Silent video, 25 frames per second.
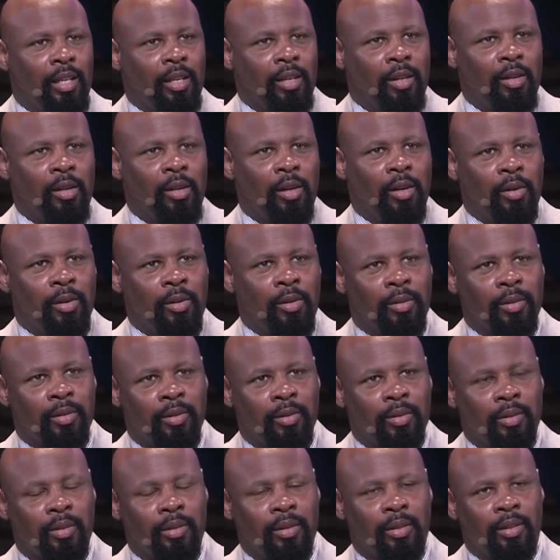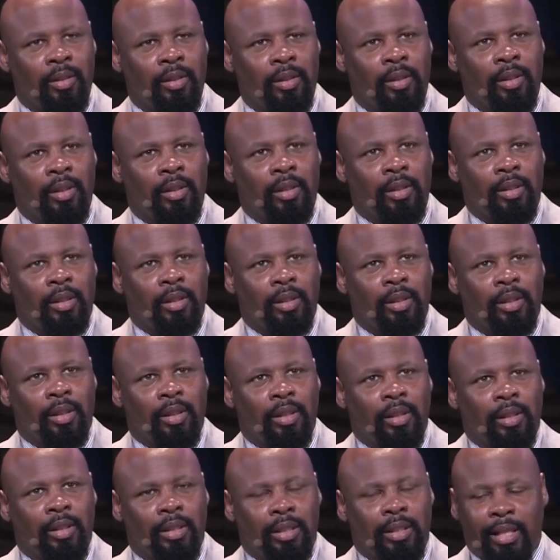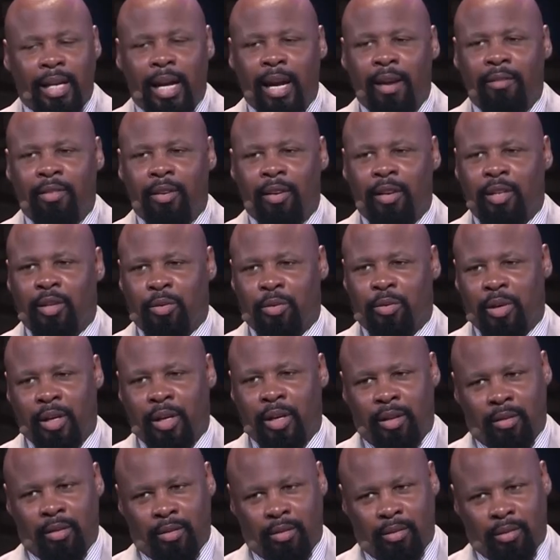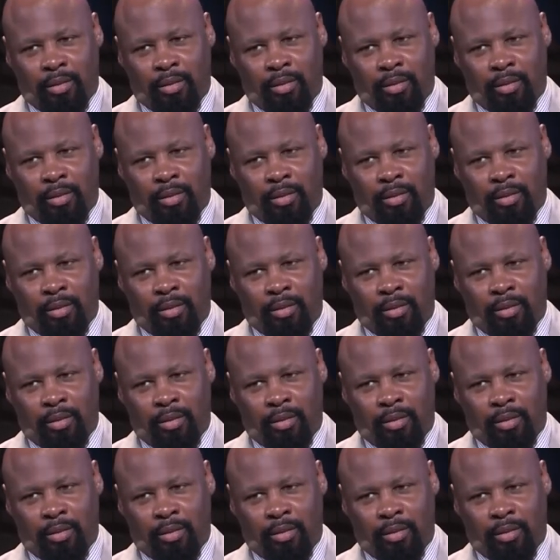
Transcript: You know, slavery is real.